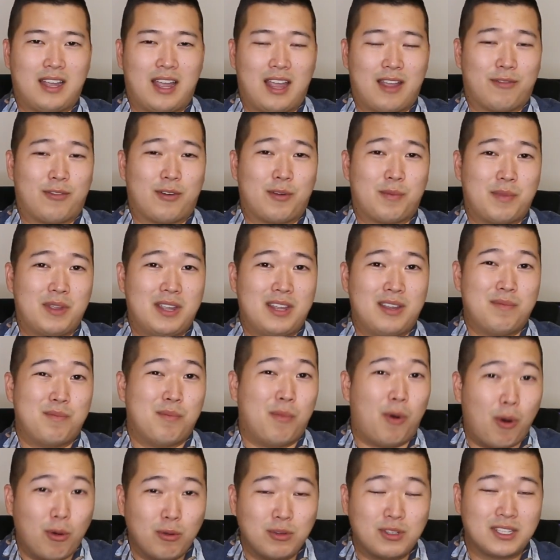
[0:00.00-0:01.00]
And for me,
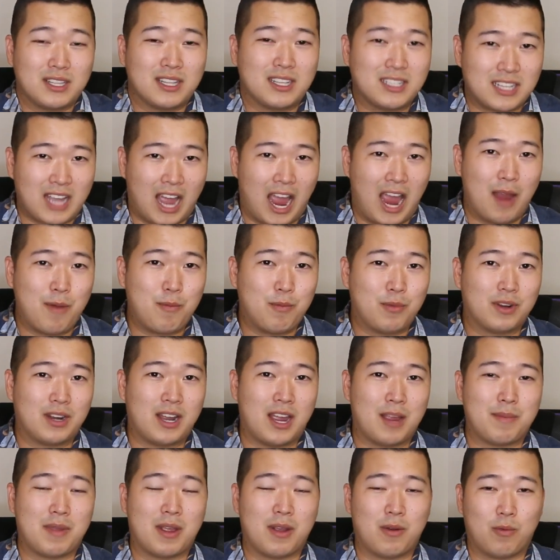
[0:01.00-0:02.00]
most of the time when
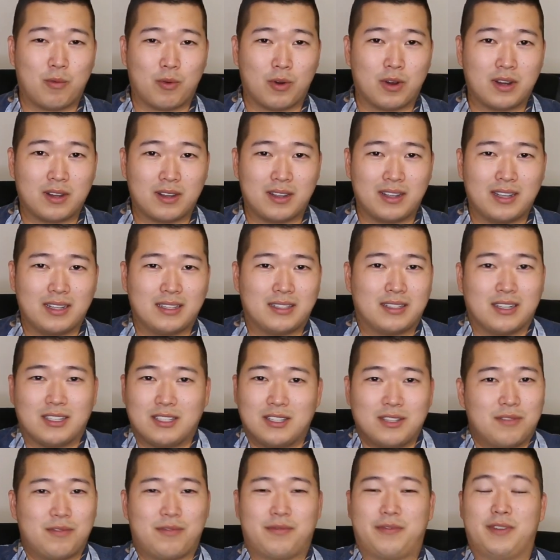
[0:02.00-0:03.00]
I'm at work, it
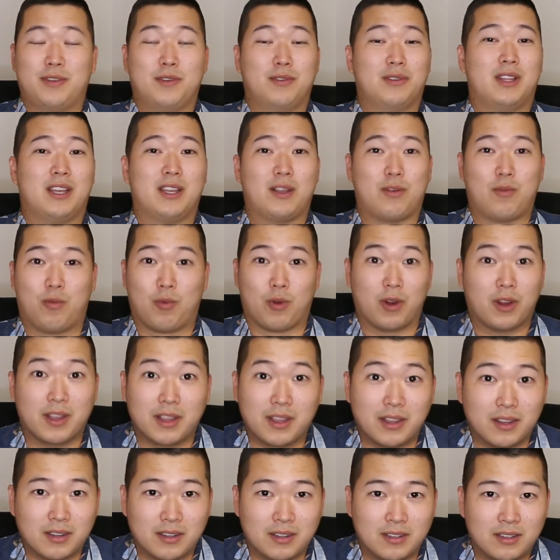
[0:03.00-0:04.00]
doesn't feel like
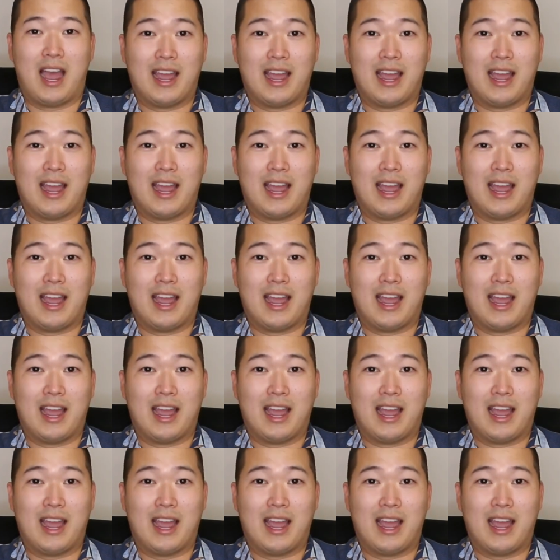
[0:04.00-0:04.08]
working.